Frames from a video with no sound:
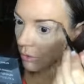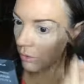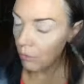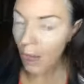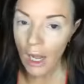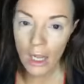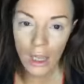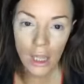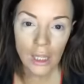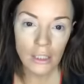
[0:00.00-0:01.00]

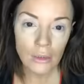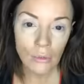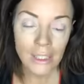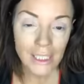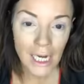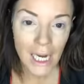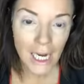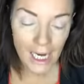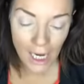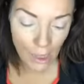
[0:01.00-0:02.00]
Well, one
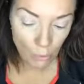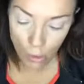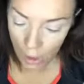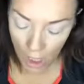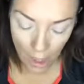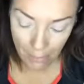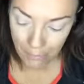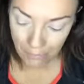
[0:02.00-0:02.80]
day I woke up